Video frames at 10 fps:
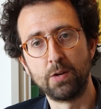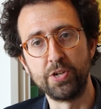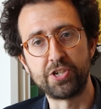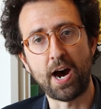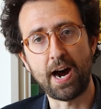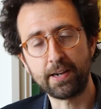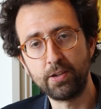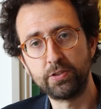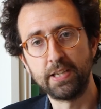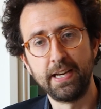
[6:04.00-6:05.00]
which
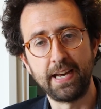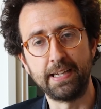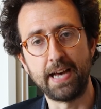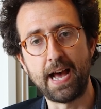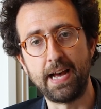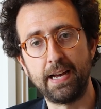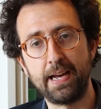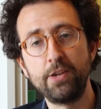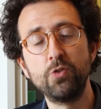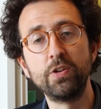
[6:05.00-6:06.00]
argues
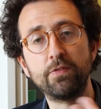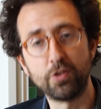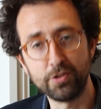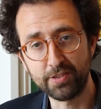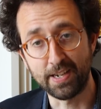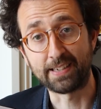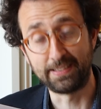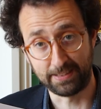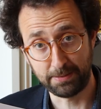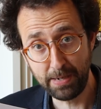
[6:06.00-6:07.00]
a universal
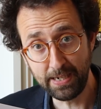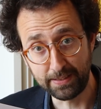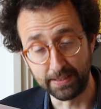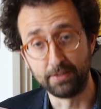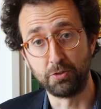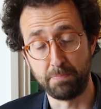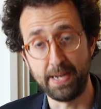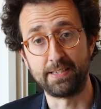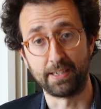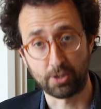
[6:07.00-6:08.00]
accessibility to
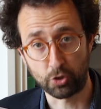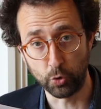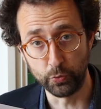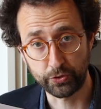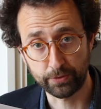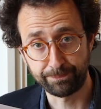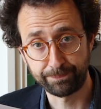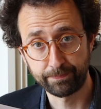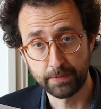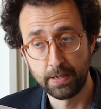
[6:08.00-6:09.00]
basic goods.
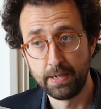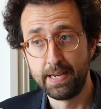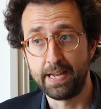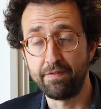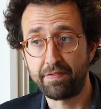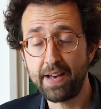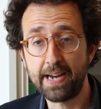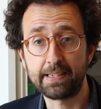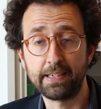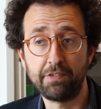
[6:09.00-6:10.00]
In
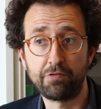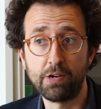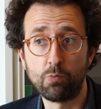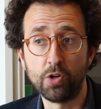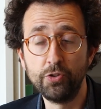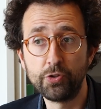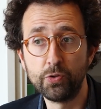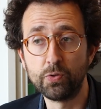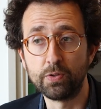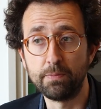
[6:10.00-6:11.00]
fact, if we want
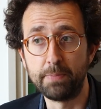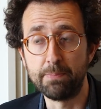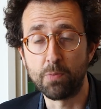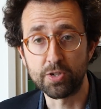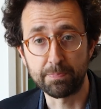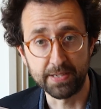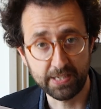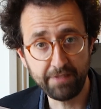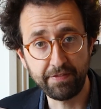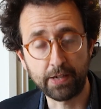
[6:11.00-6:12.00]
to be more
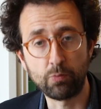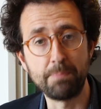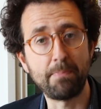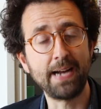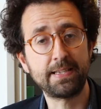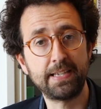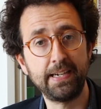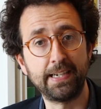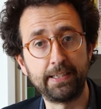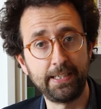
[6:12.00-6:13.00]
specific, we might
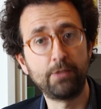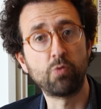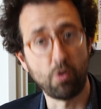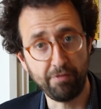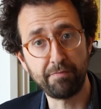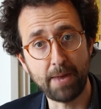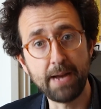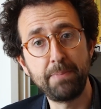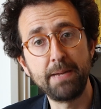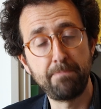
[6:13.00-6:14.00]
say that degrowth
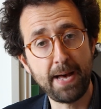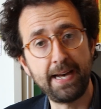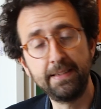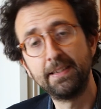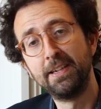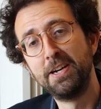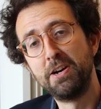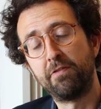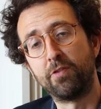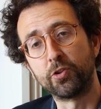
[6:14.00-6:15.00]
might be bad
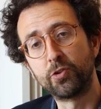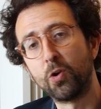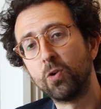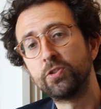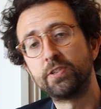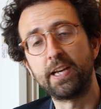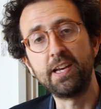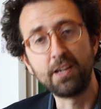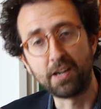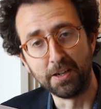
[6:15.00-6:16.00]
for those
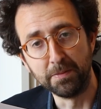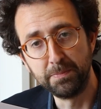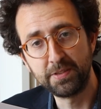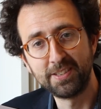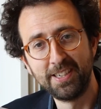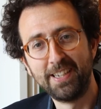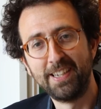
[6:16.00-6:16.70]
incomes